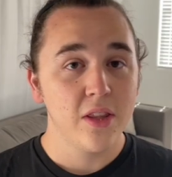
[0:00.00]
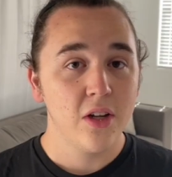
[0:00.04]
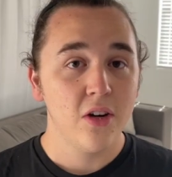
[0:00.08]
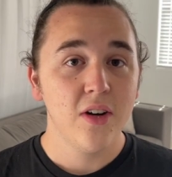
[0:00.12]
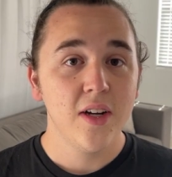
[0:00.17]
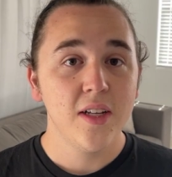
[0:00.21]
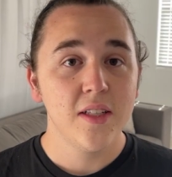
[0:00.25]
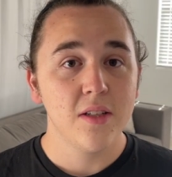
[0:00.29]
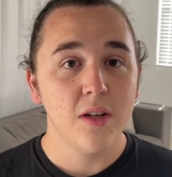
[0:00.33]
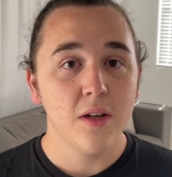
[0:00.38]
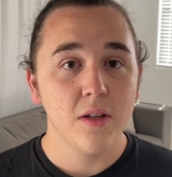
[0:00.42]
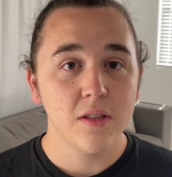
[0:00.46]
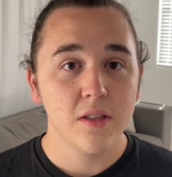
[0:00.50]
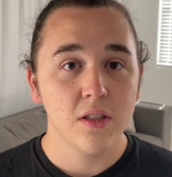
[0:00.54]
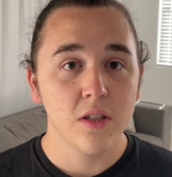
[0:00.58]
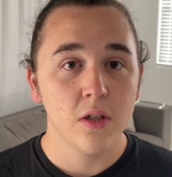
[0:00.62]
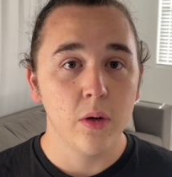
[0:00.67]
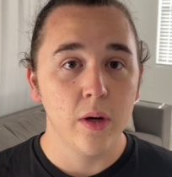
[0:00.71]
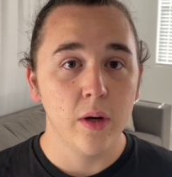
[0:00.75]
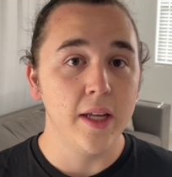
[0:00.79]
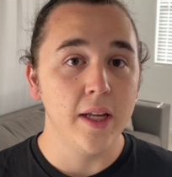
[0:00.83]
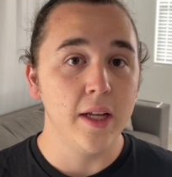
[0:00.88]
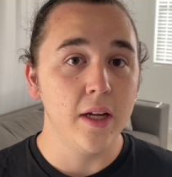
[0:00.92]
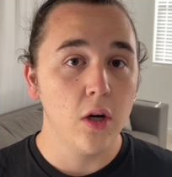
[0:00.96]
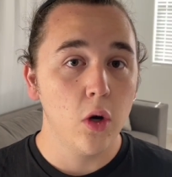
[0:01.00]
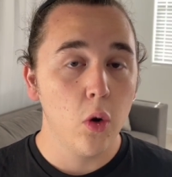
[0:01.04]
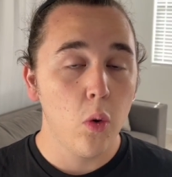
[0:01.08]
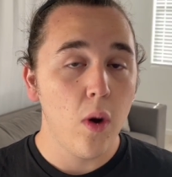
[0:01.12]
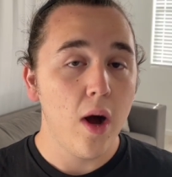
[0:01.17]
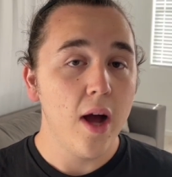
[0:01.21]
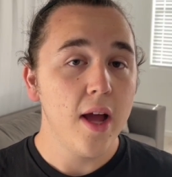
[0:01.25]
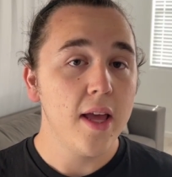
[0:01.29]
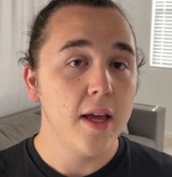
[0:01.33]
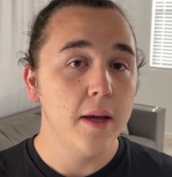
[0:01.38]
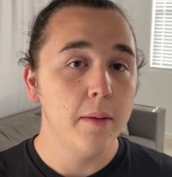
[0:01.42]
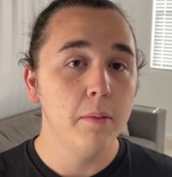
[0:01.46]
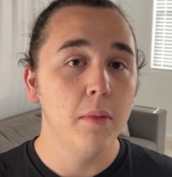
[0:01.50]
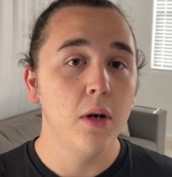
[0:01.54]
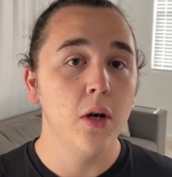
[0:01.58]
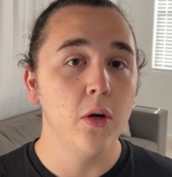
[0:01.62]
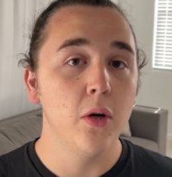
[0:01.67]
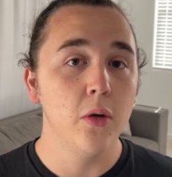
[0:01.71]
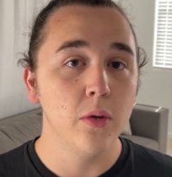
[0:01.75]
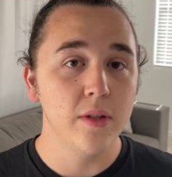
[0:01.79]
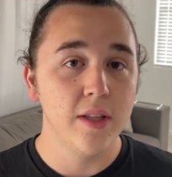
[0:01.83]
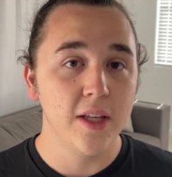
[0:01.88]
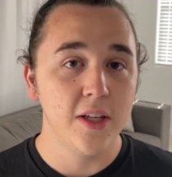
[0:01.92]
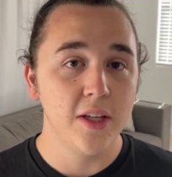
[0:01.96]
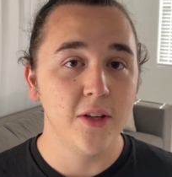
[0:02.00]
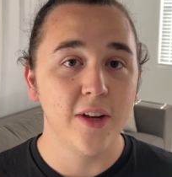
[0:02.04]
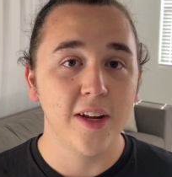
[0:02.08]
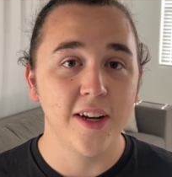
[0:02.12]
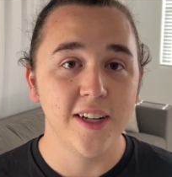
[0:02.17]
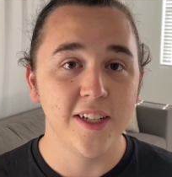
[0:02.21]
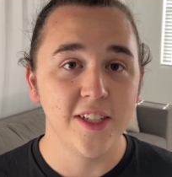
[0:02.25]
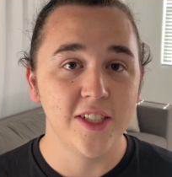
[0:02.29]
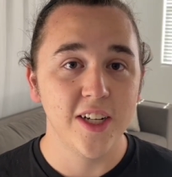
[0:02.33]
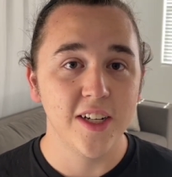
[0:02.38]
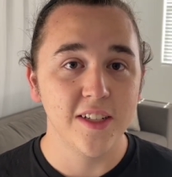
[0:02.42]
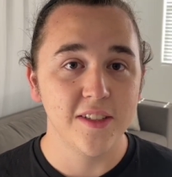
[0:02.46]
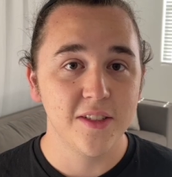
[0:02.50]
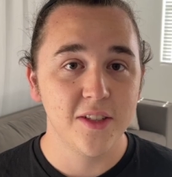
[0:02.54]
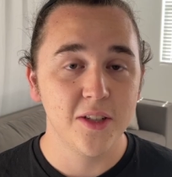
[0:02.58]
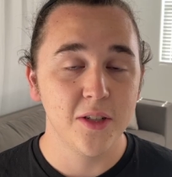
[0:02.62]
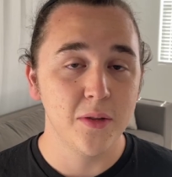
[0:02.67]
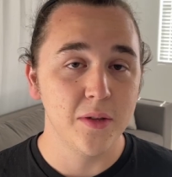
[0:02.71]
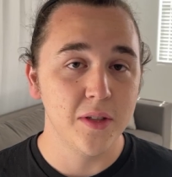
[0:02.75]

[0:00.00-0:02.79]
is also a quiet mode that you can adjust to as